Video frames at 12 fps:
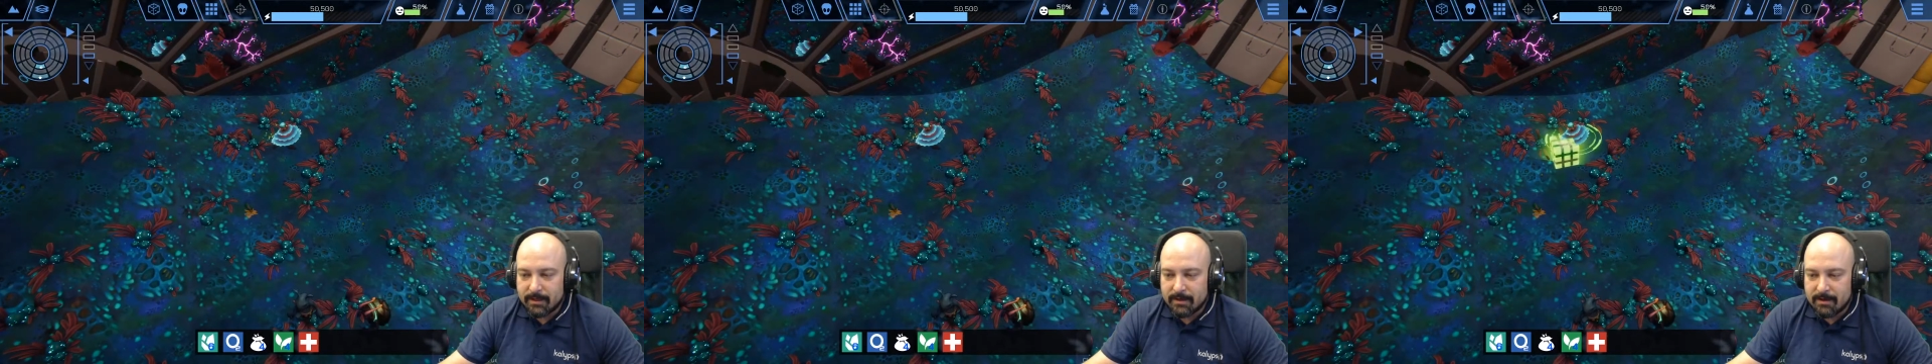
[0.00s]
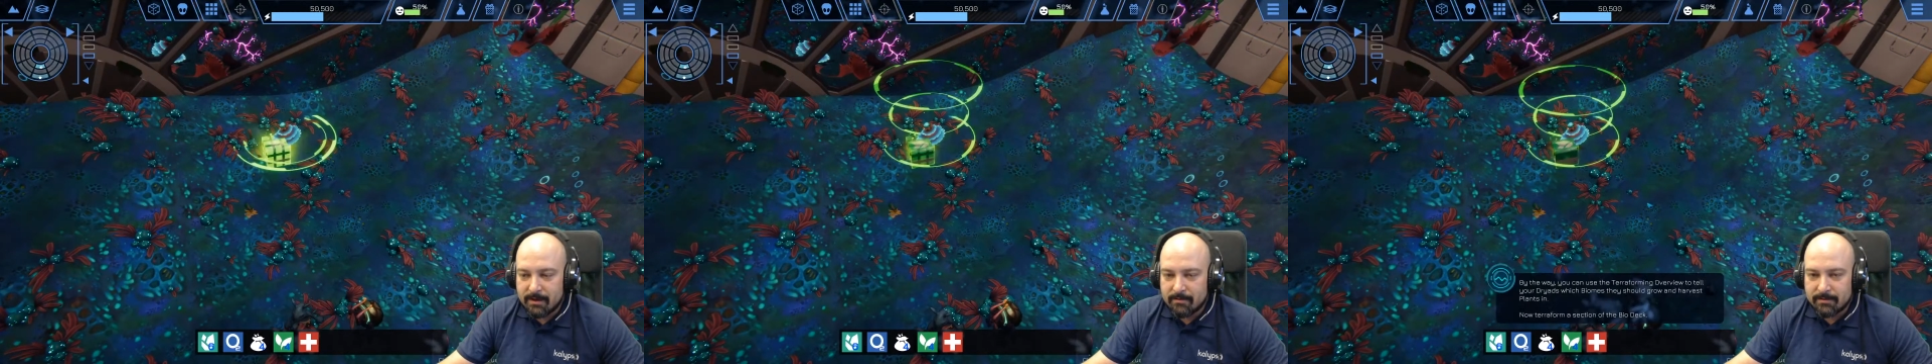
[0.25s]
can
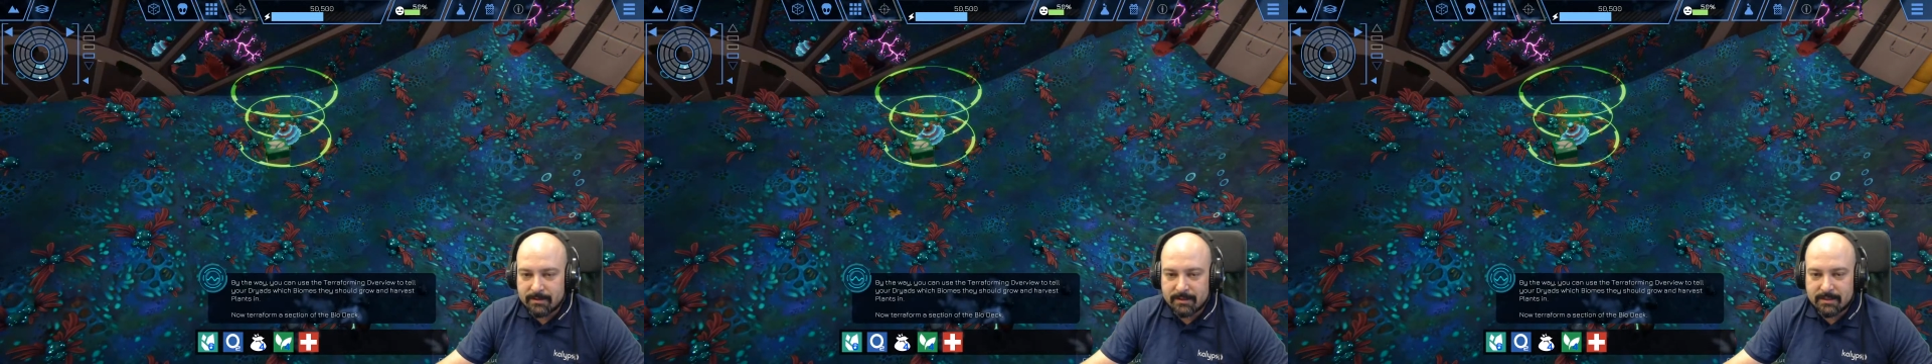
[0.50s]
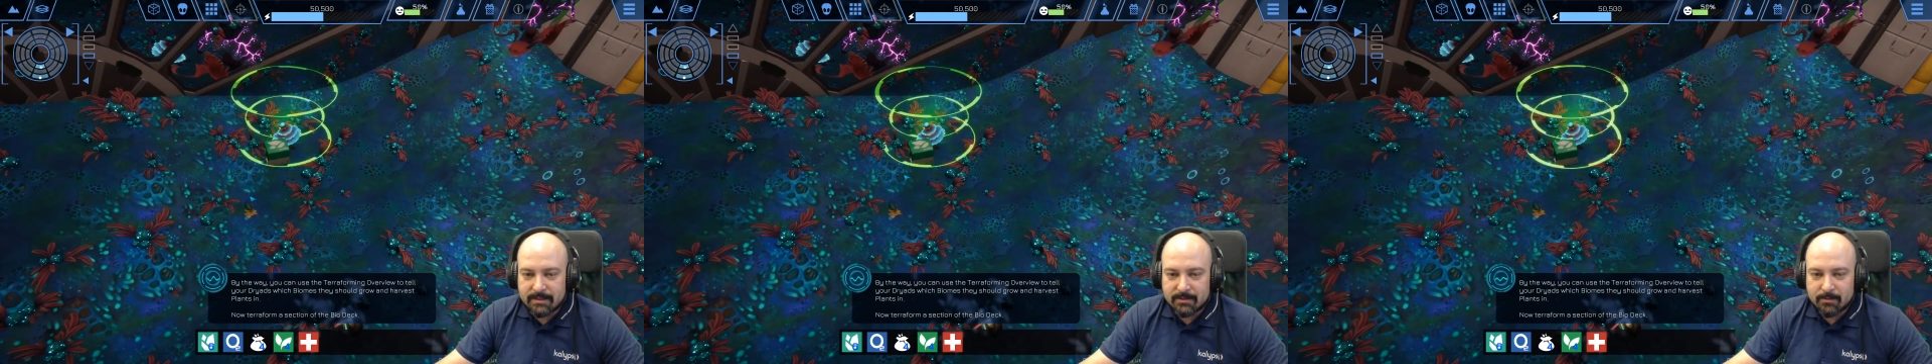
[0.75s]

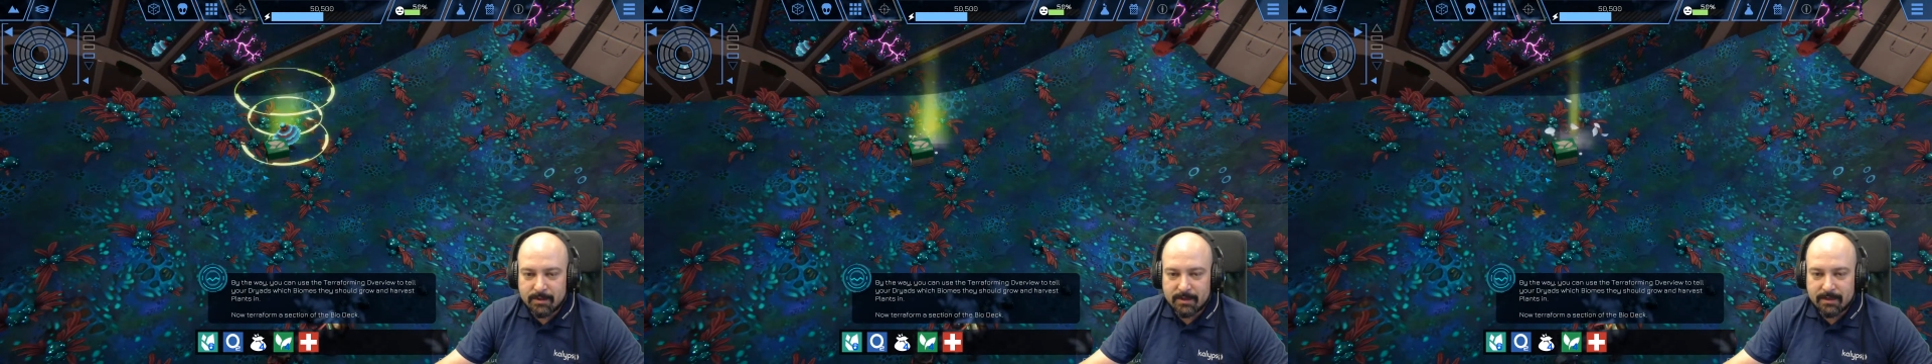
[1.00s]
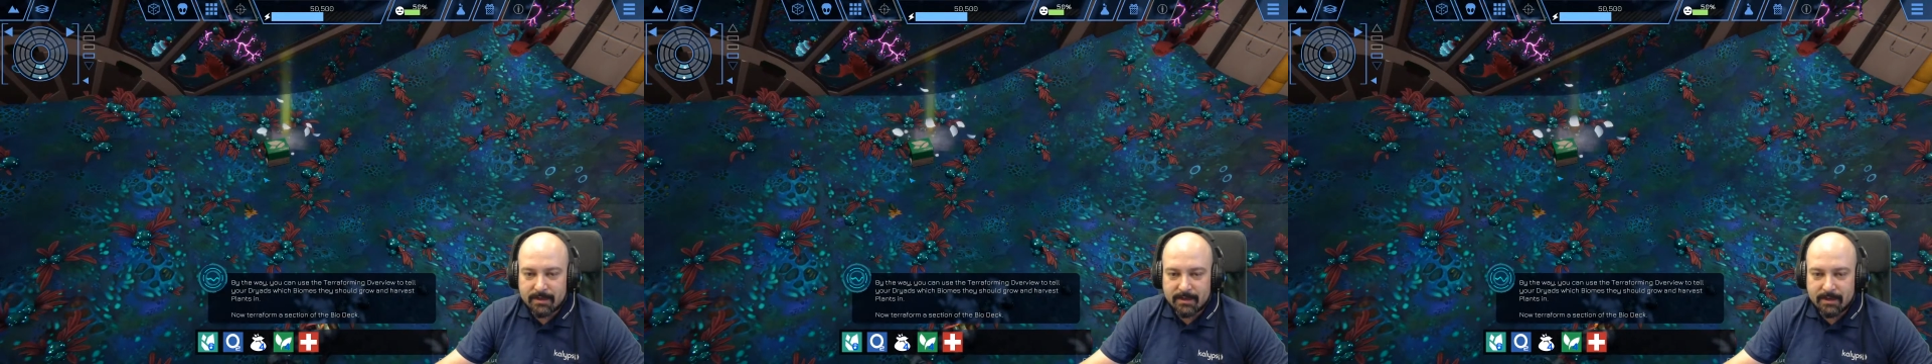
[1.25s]
harvest this
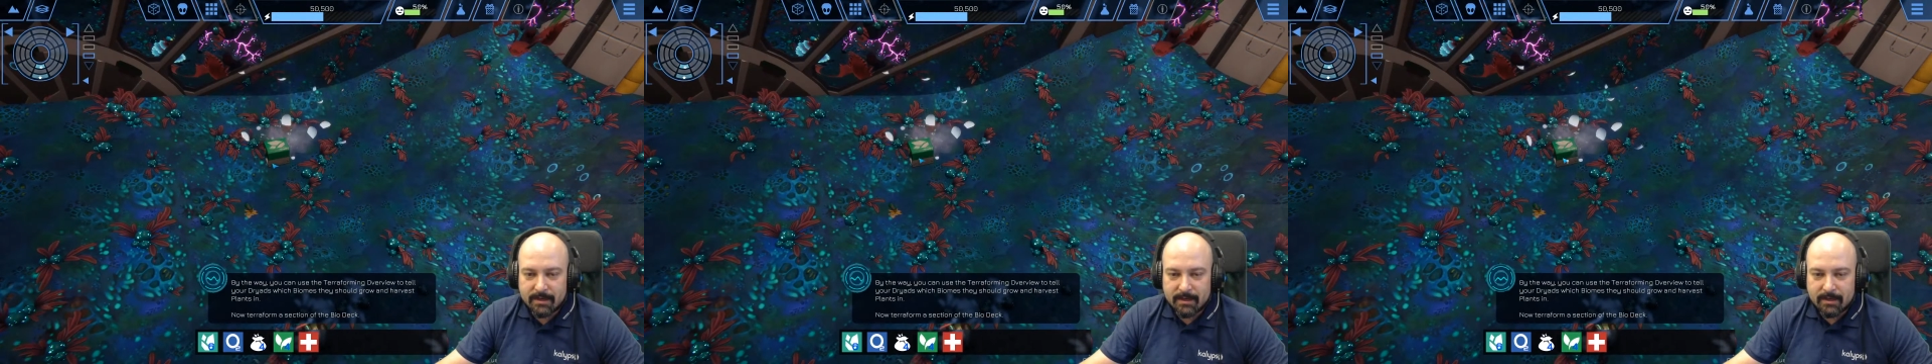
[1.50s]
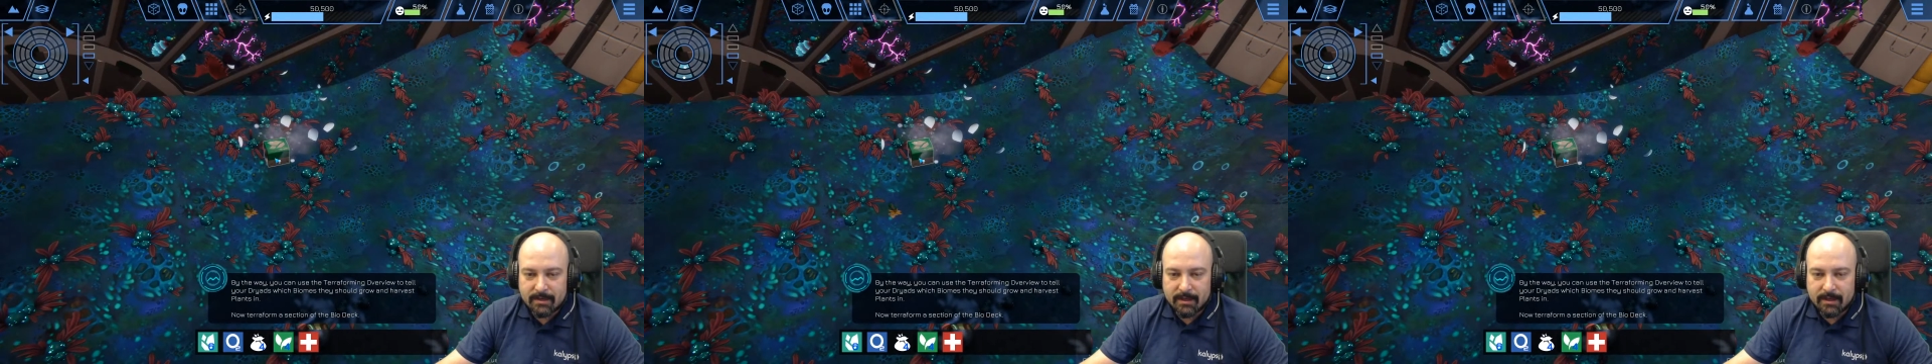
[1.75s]
one,
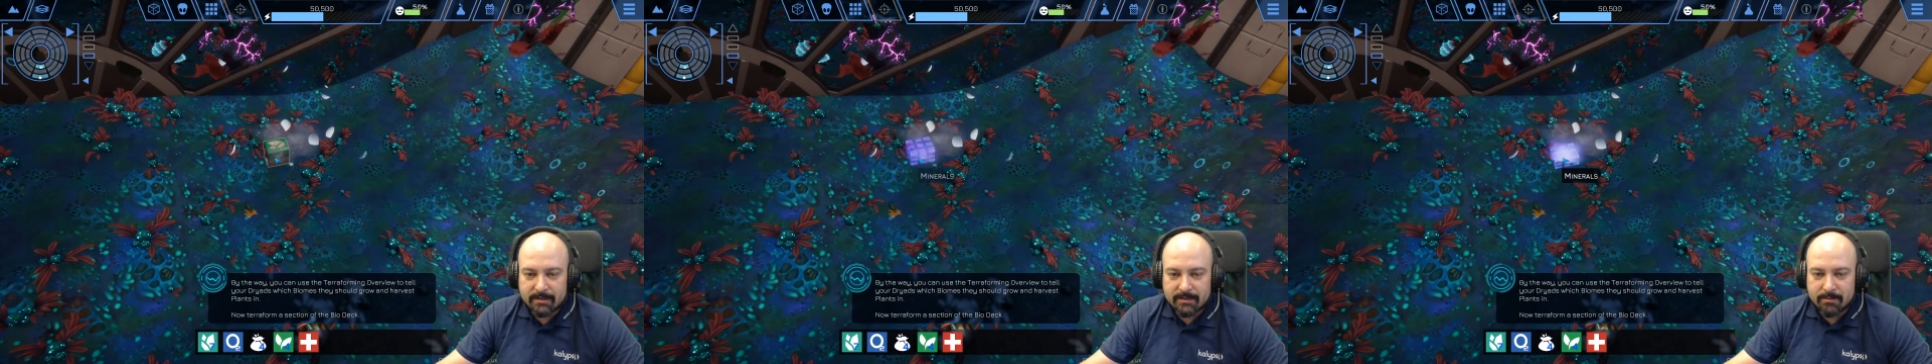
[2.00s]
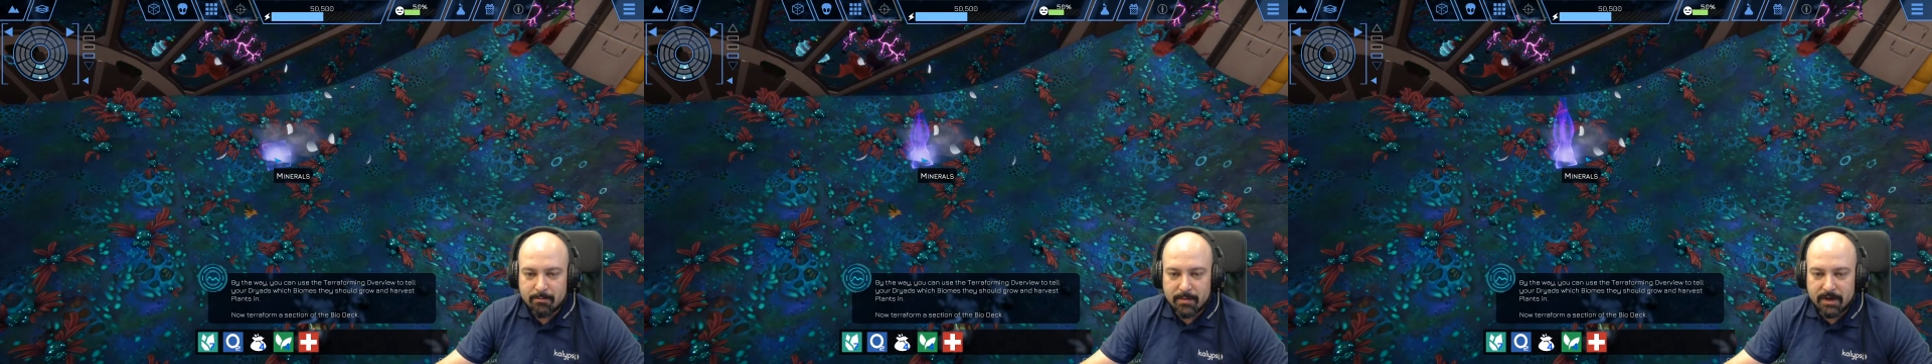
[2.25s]
get
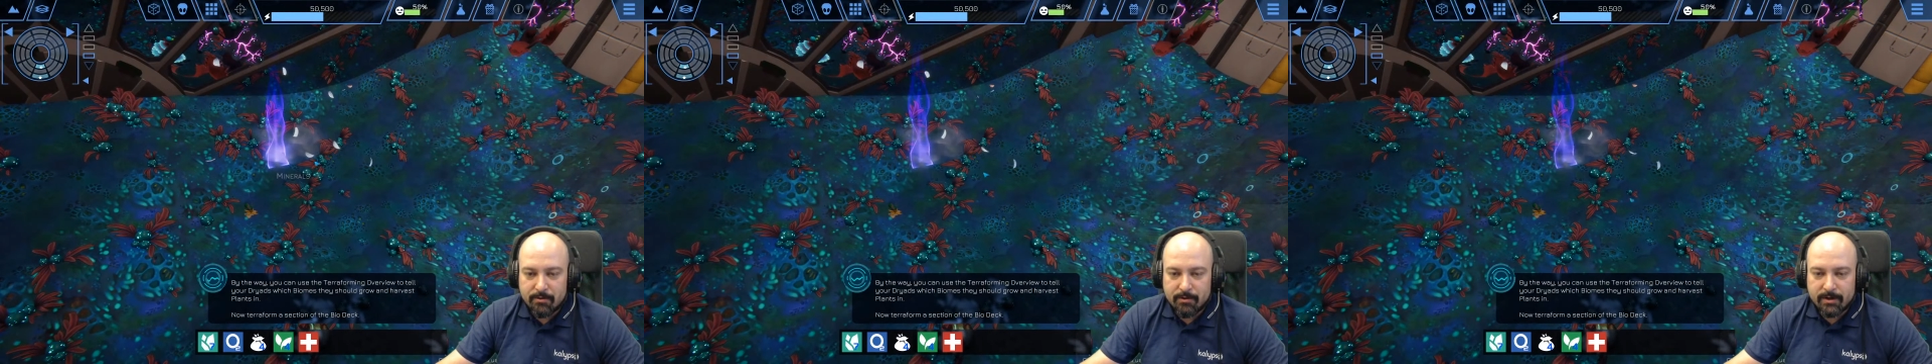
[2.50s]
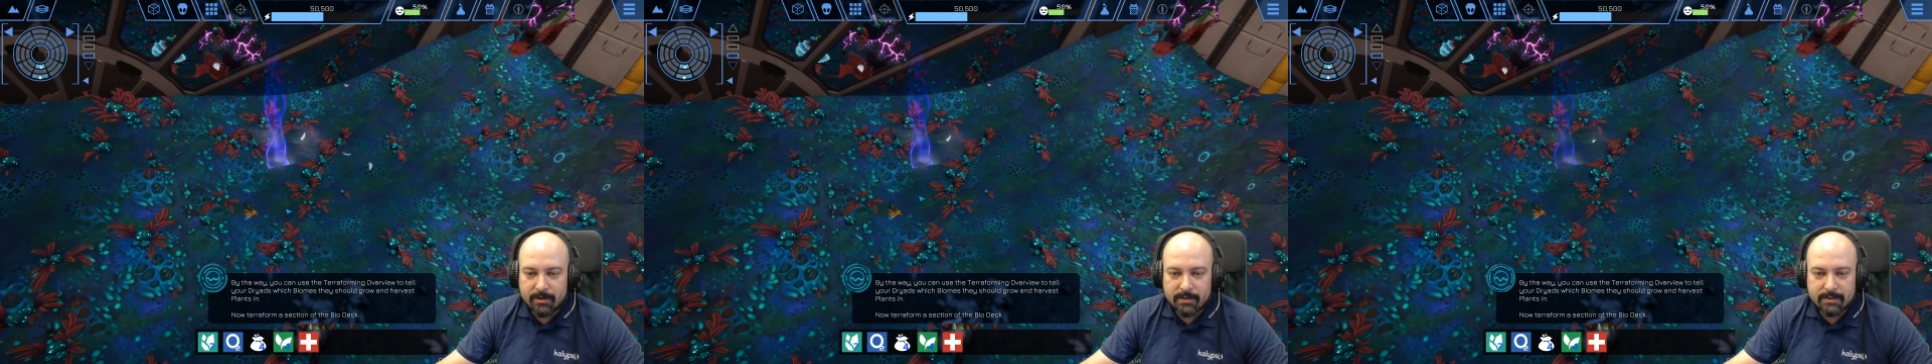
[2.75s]
some
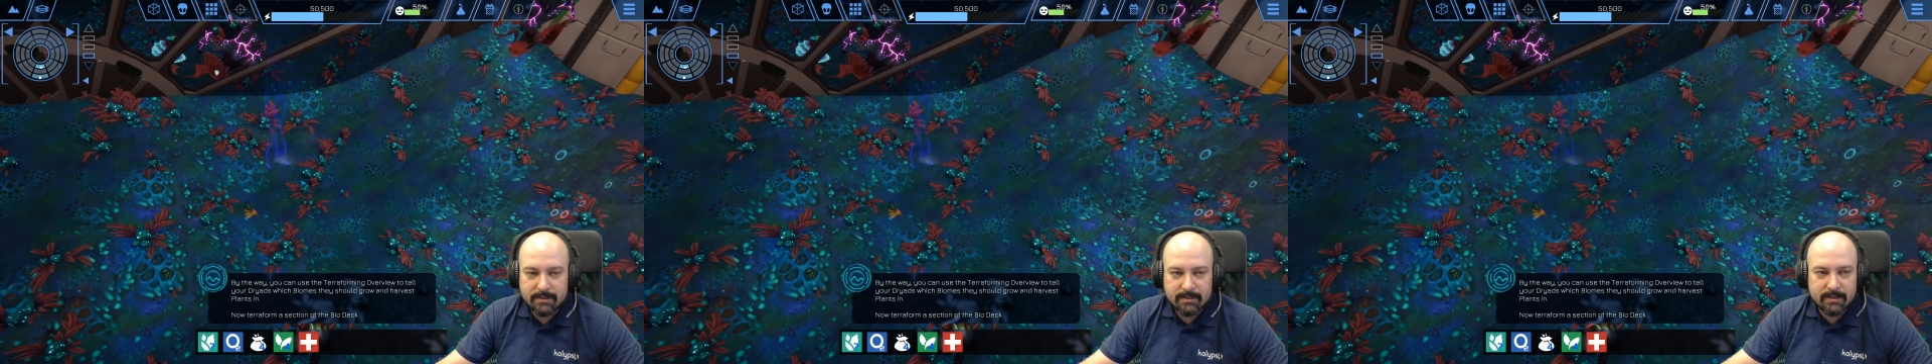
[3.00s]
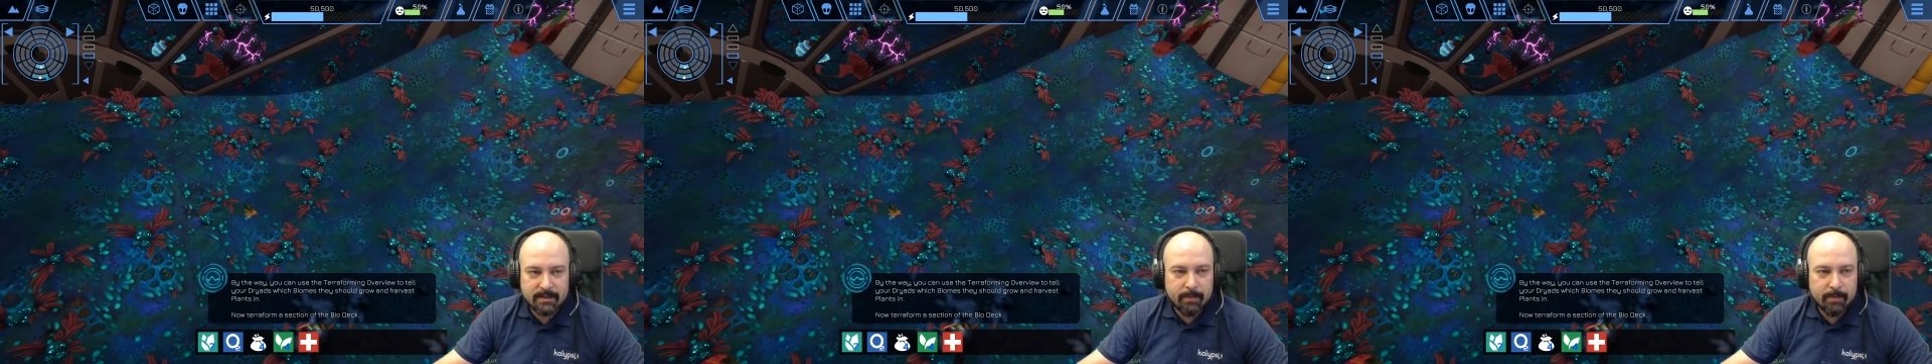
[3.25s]
minerals.